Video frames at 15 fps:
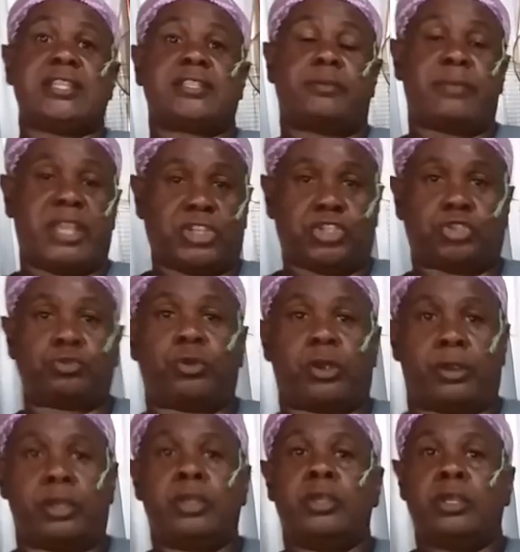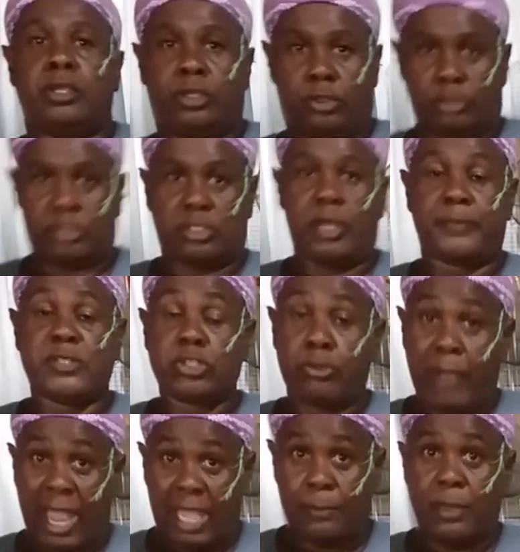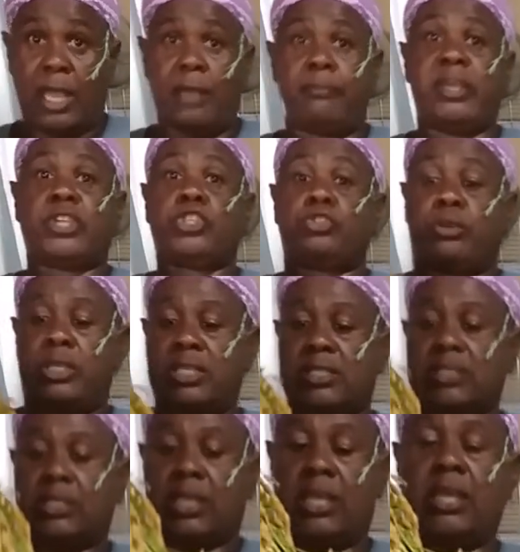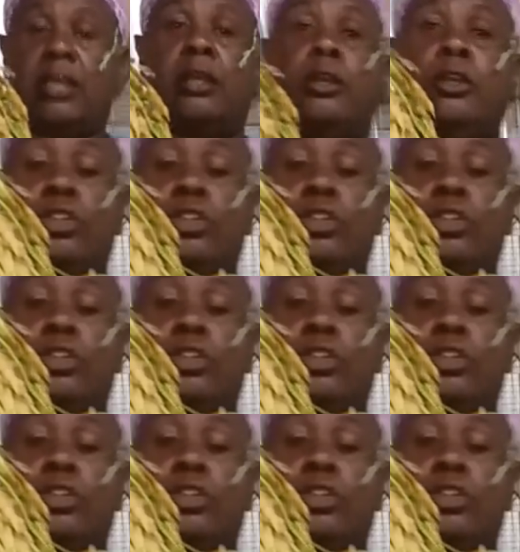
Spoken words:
So make sure you subscribe and make sure you stay